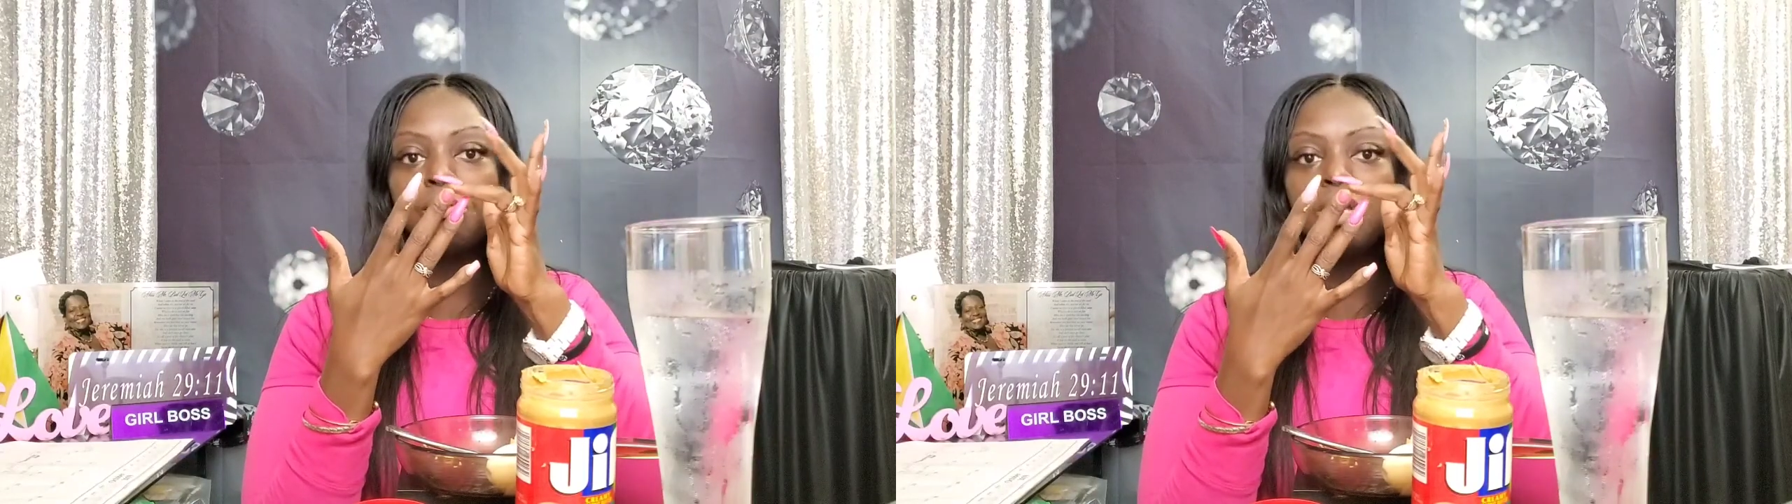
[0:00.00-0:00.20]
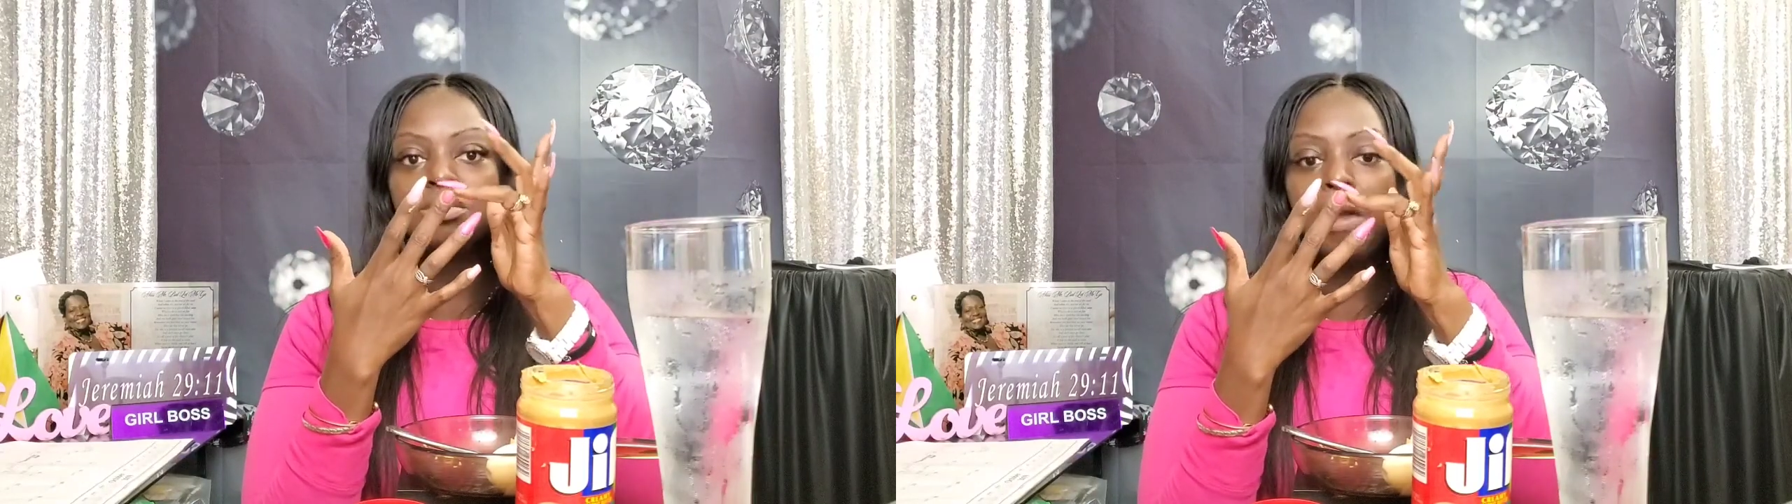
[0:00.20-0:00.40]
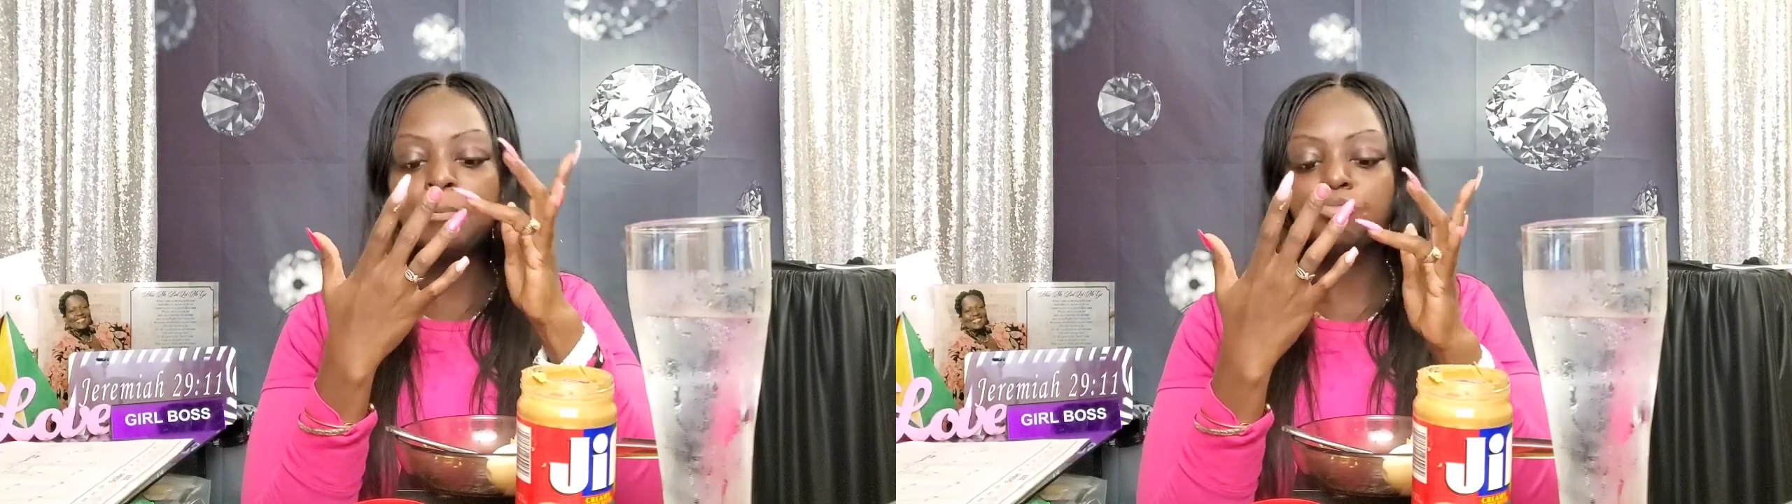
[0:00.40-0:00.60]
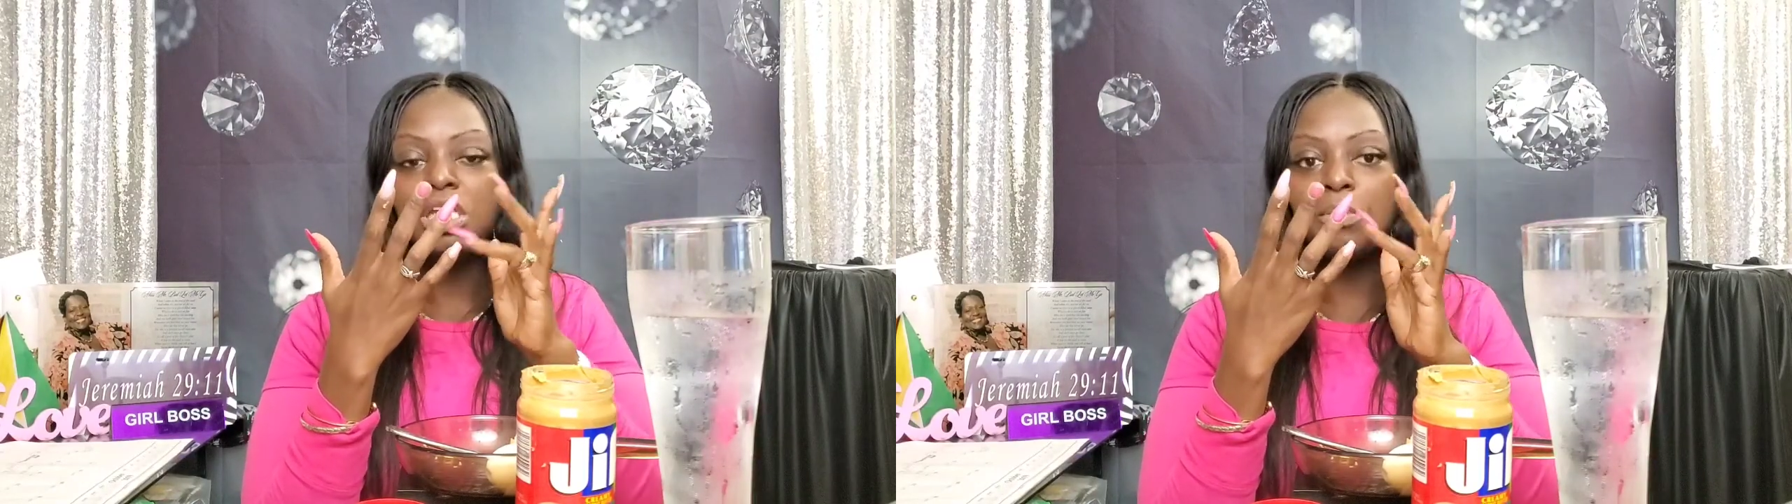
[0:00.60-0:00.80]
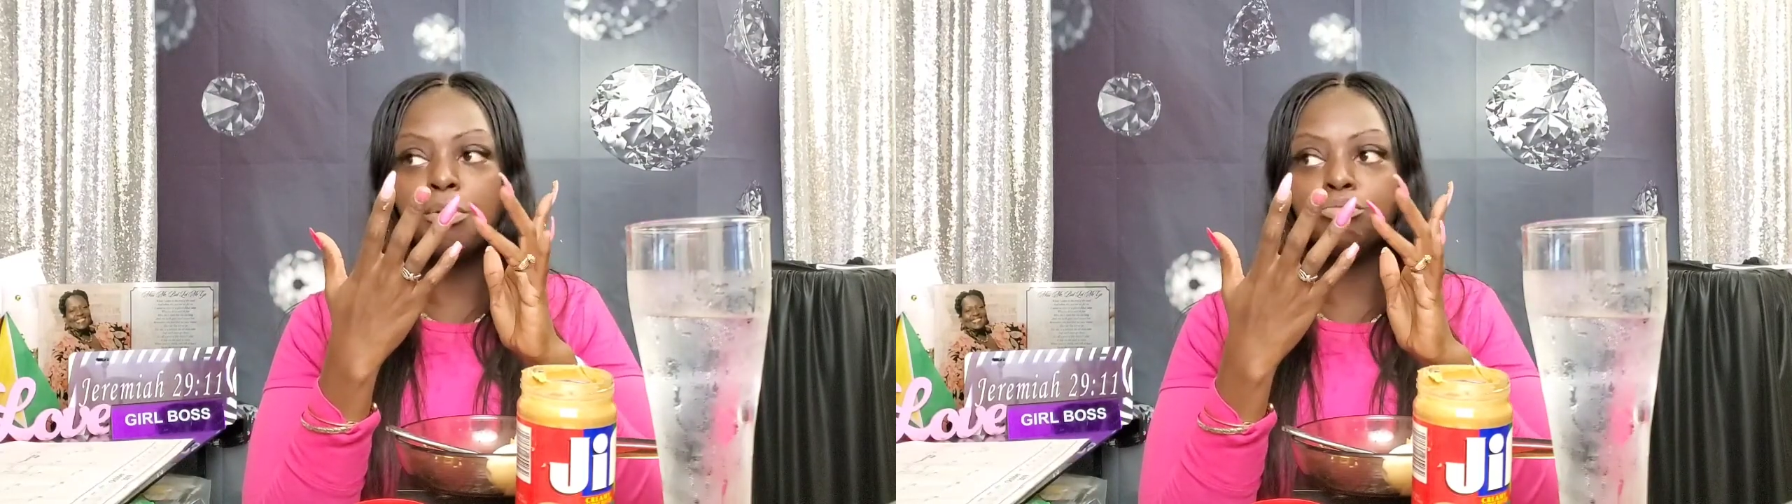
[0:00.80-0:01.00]
and my
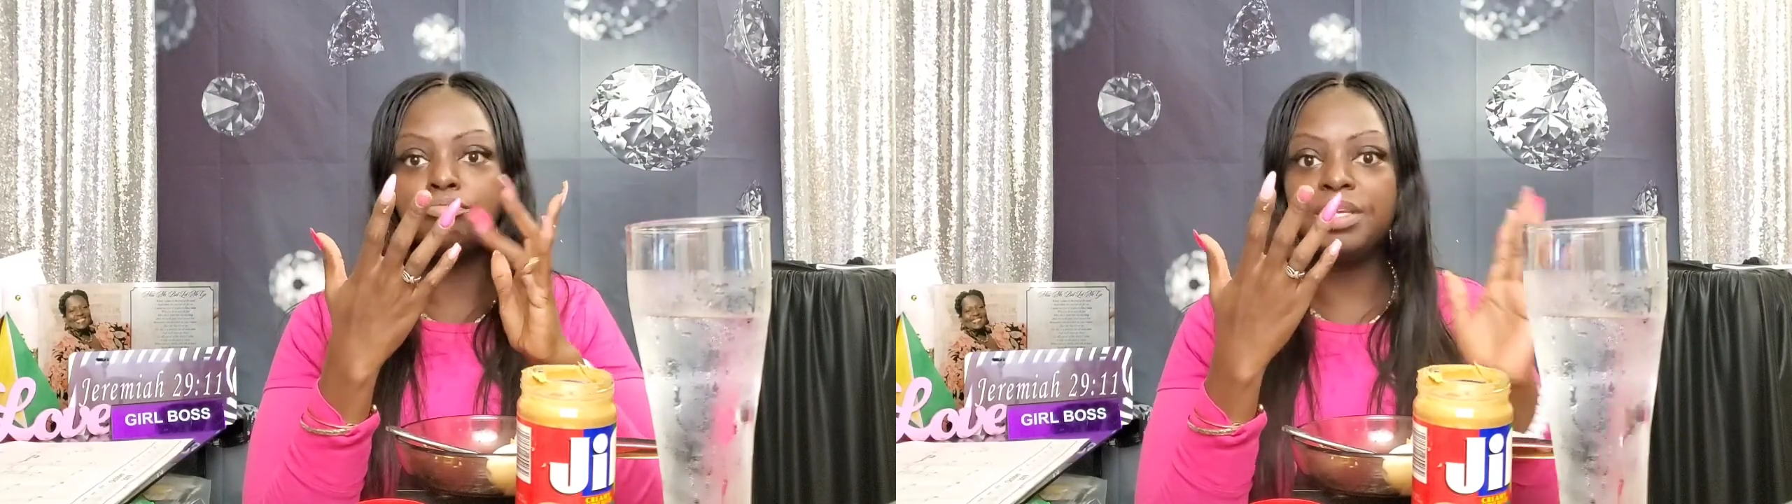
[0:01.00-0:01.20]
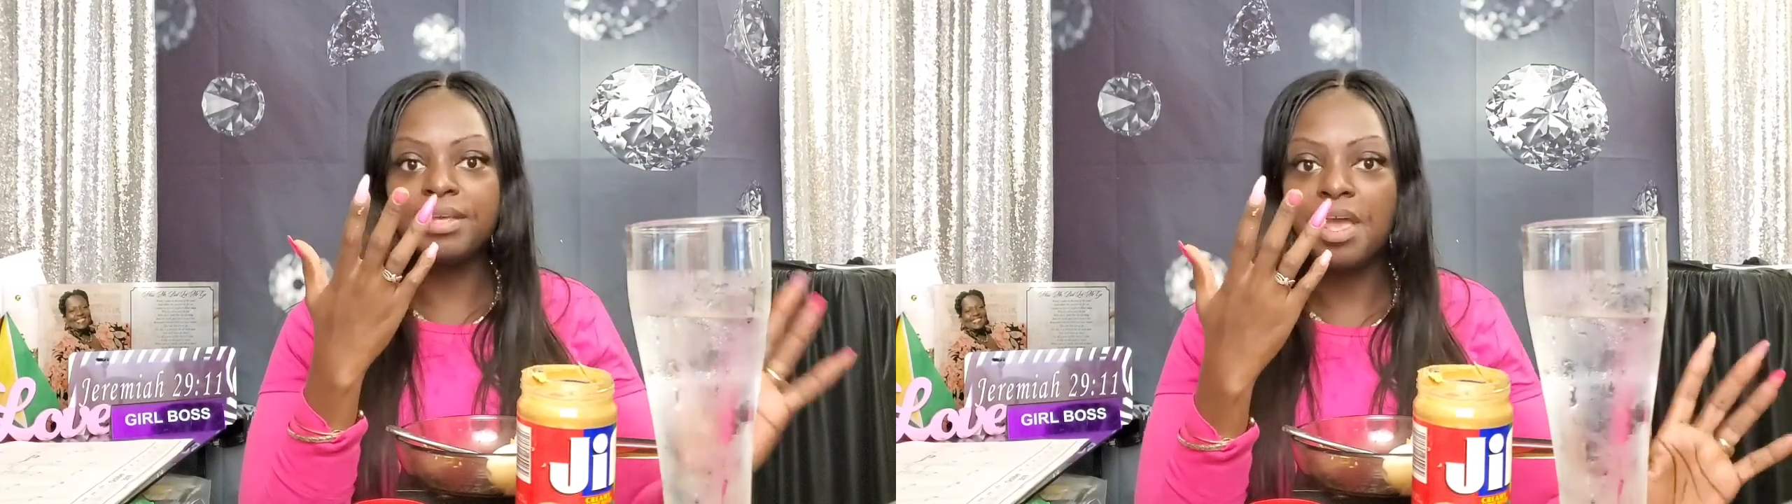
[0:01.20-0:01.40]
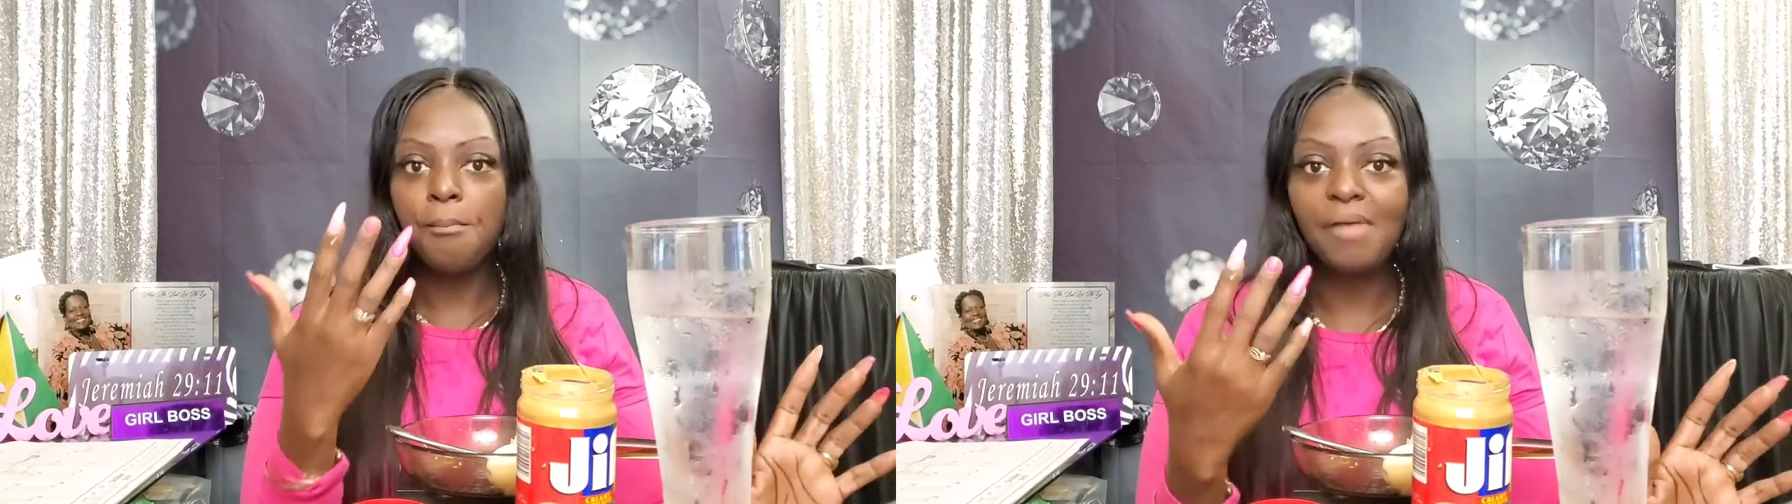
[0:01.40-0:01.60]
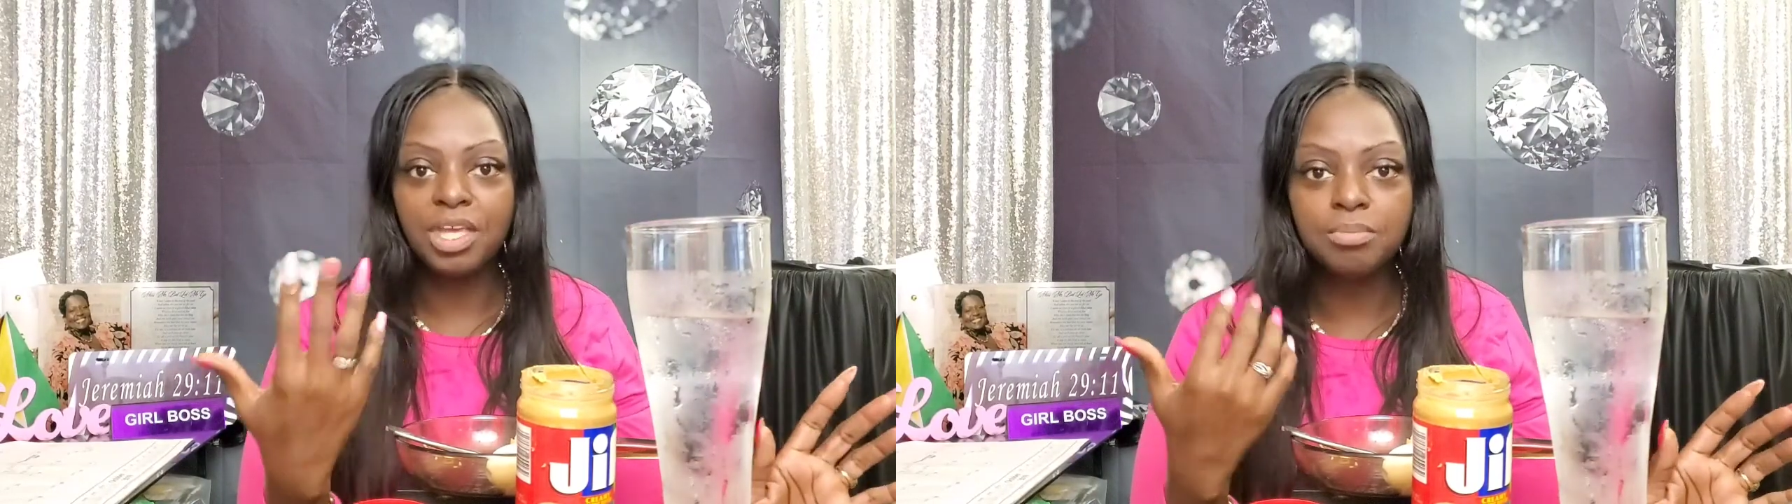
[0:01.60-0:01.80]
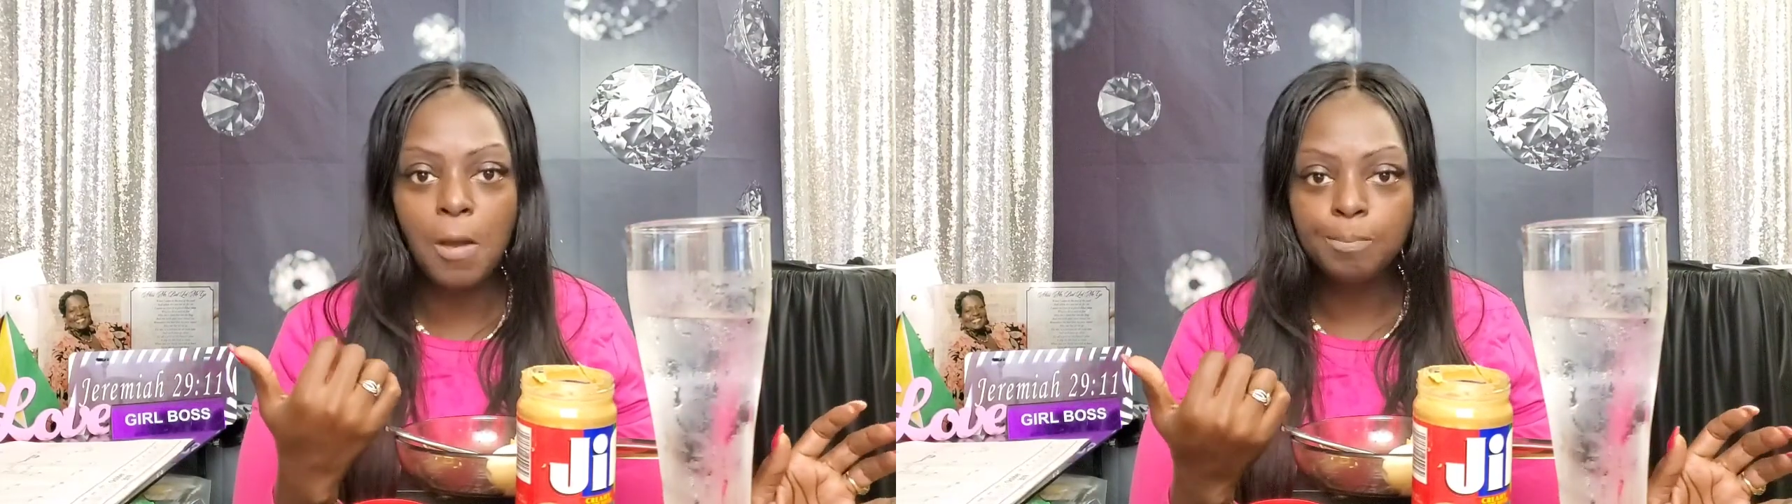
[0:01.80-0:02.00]
nose was all jacked
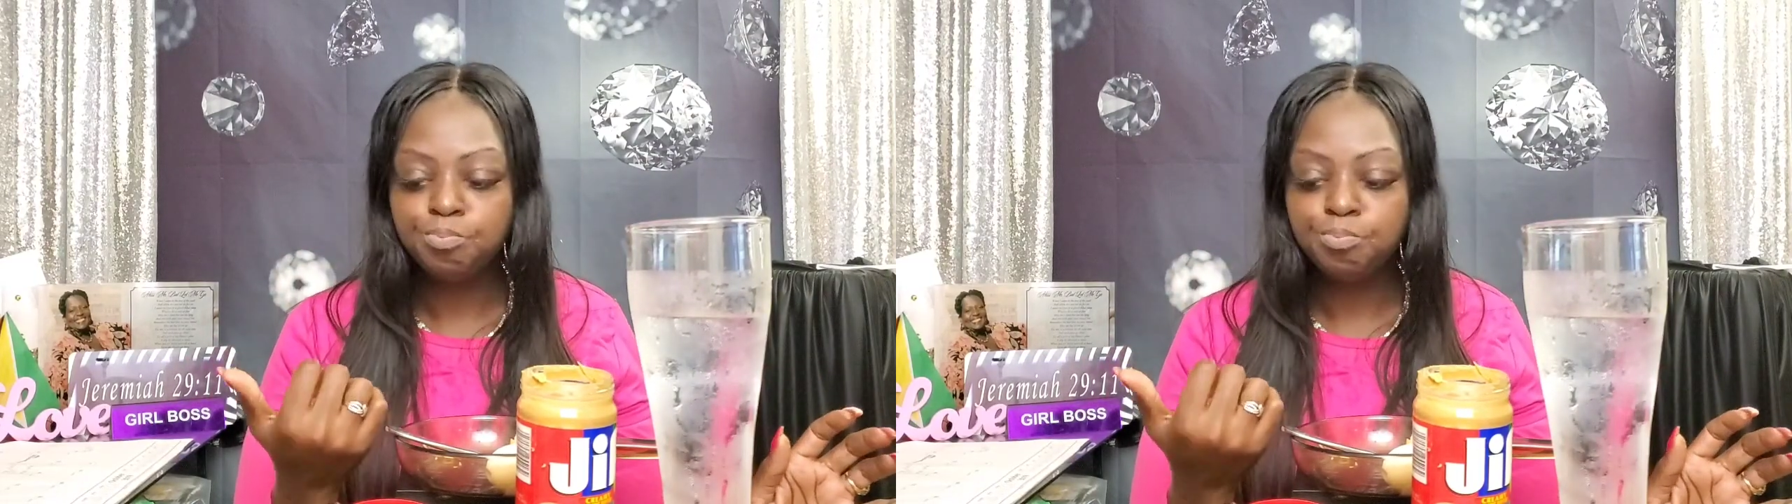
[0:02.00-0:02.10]
up, y'all.